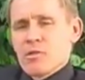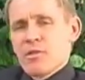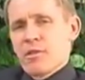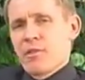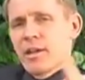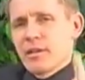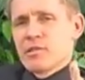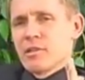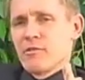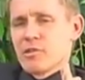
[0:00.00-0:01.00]
So the
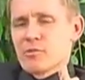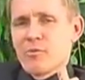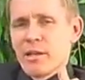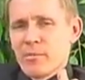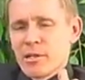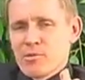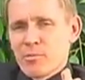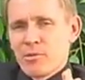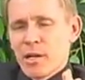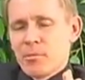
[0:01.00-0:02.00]
thickness of this whale
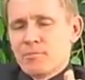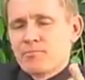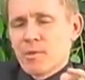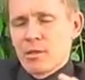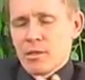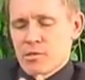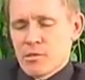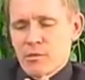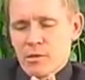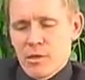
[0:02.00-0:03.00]
becomes a problem.
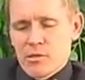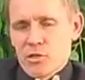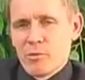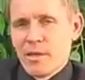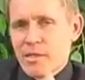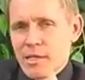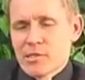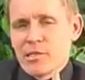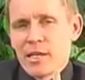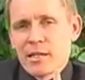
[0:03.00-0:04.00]
Let's assume it
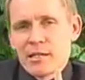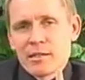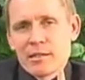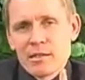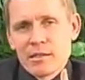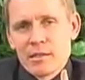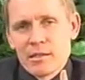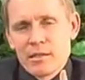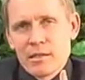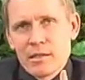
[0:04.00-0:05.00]
does take
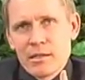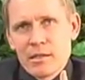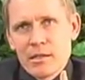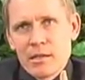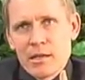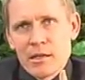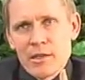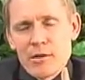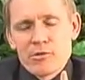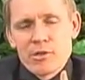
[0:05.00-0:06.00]

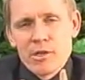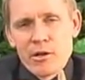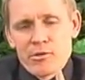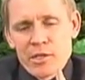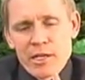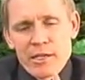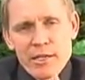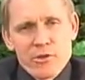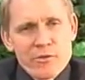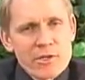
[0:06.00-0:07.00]
1,000 years to
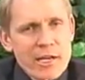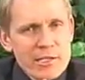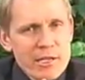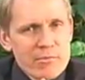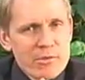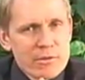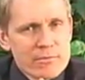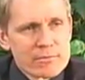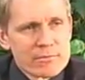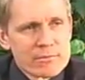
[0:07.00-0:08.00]
get an inch of diatoms.